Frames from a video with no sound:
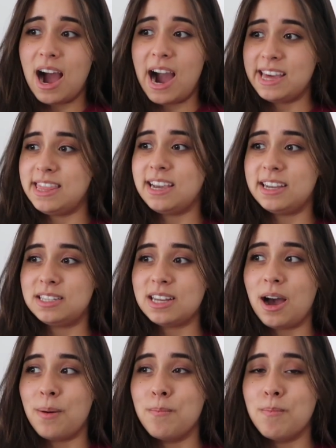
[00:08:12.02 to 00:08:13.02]
I think it's
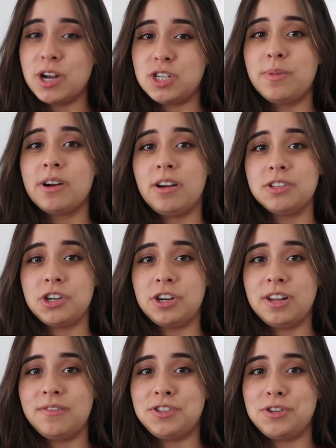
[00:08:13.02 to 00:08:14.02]
a much better alternative